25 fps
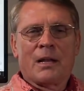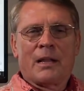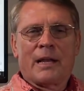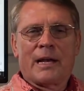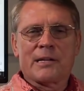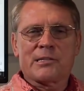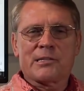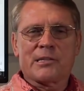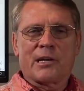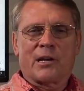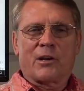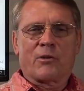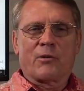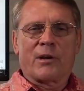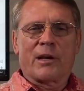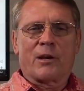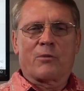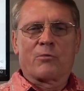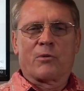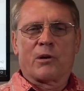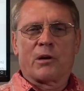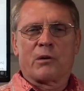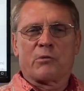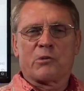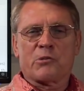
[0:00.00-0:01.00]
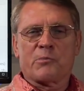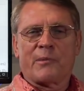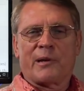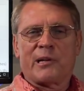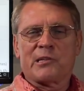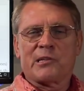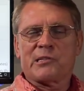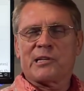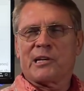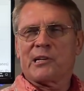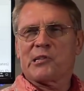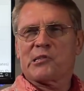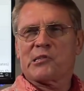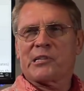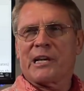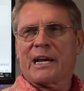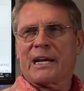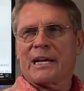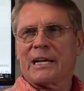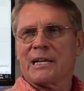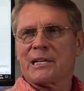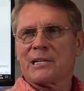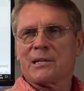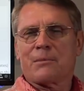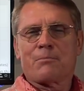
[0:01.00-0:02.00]
That's a Greek word which means a
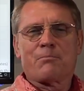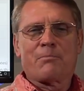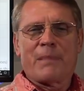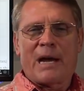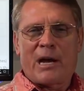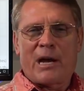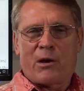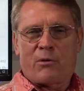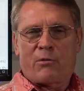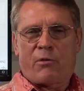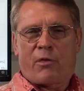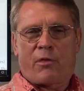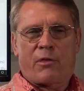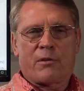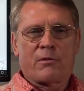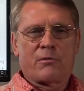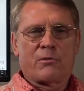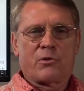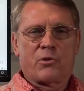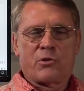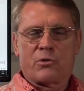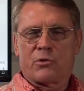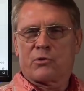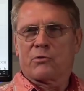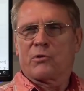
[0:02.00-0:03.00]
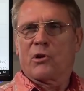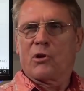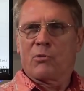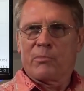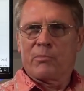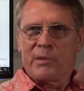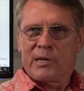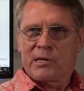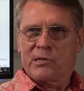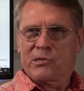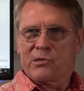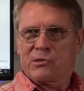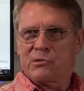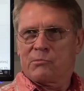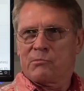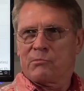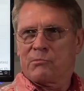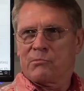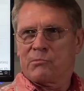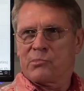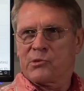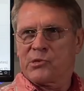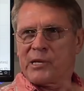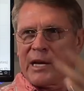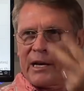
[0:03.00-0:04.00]
second mouth. Deutero means
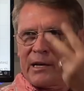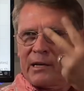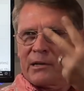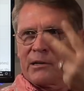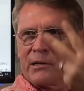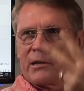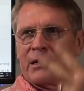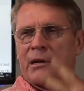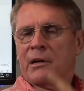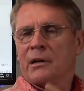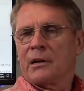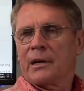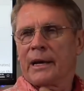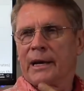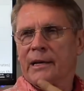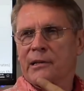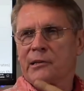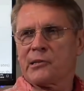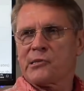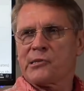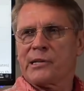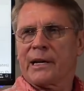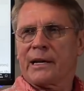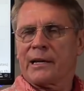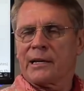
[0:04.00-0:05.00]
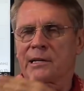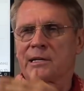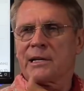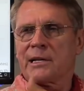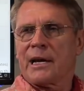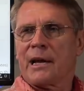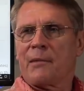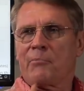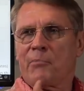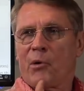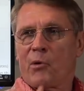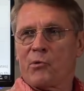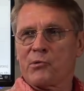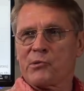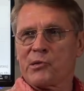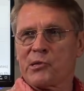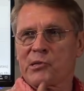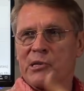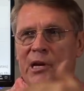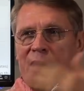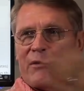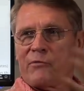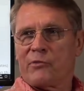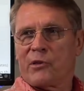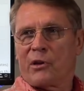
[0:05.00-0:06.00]
second. Like the second time
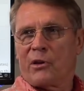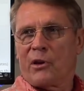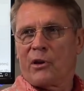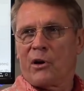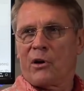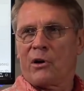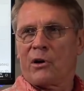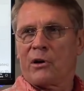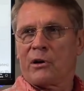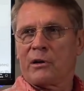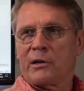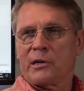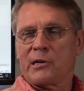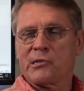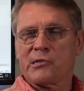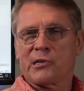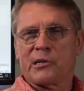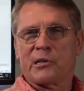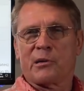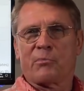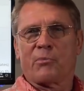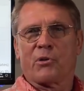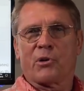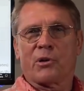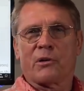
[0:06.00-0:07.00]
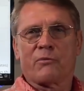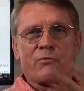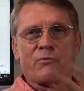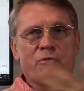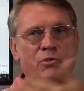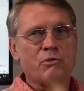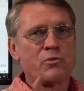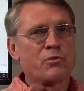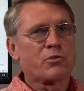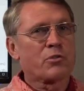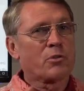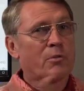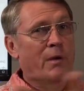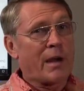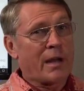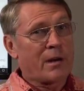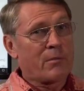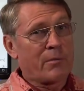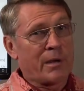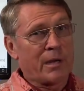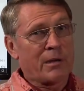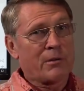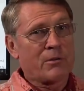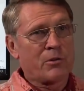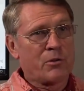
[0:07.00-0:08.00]
Moses gave the law is in the book of
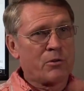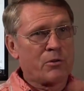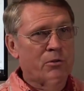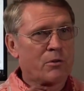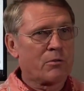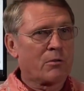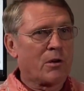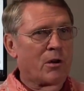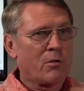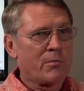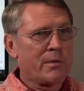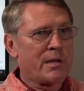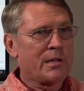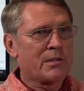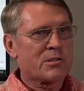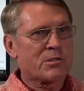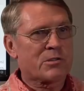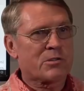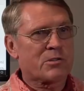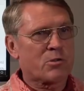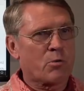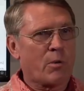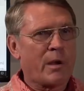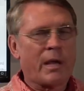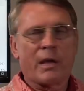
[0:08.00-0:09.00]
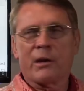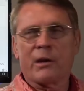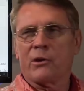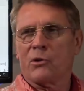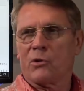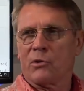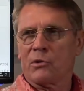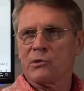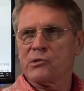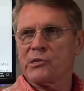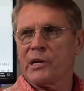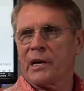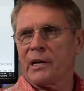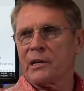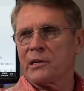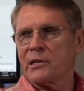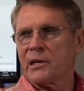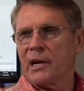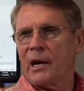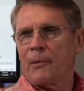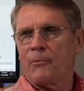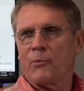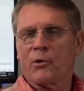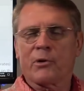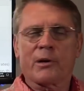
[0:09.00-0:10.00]
Deuteronomy. Deutero means twin or second
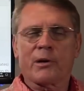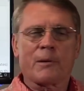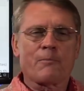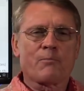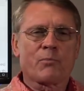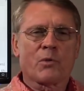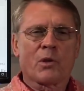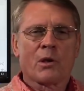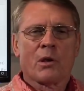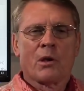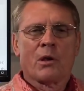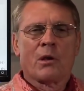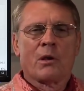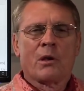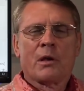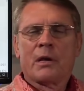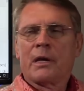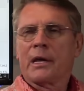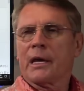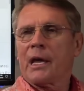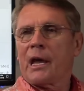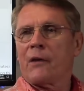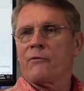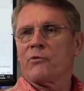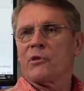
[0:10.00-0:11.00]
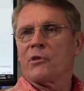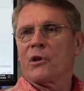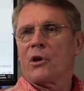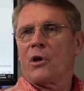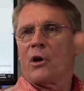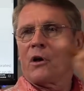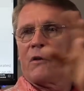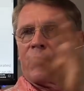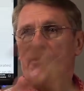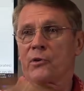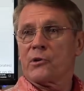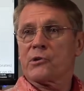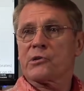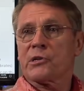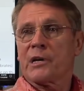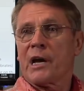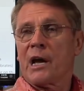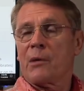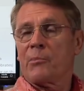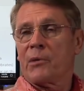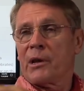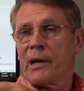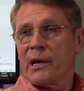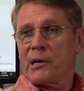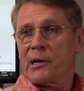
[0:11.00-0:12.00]
time. Okay. He gave the law first
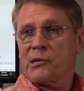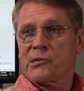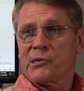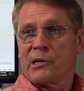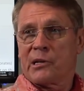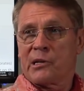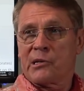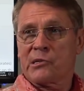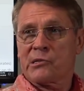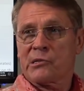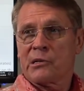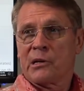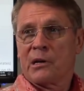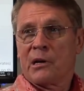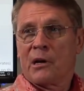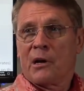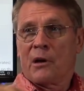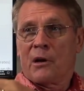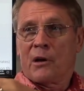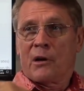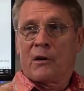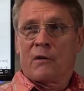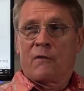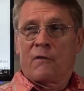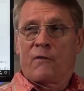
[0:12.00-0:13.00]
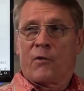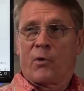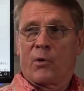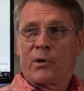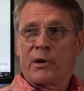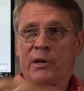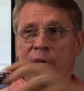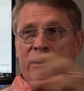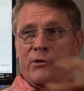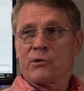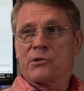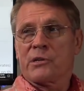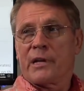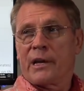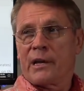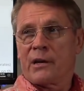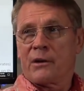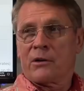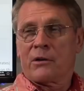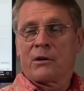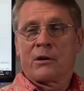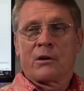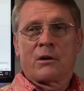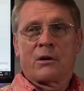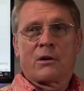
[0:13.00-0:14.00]
time in Exodus. 40 years
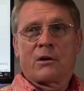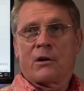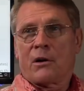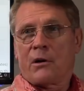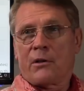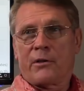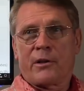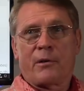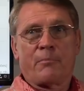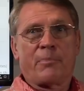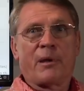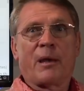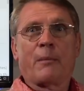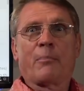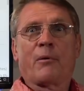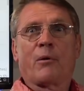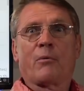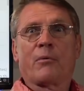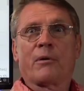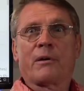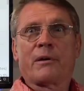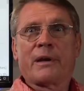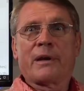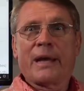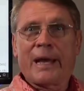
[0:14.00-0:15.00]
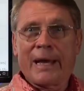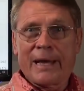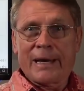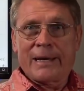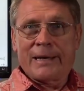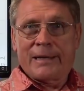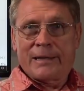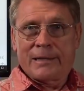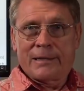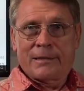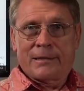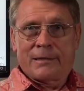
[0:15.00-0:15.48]
later, all them people were dead.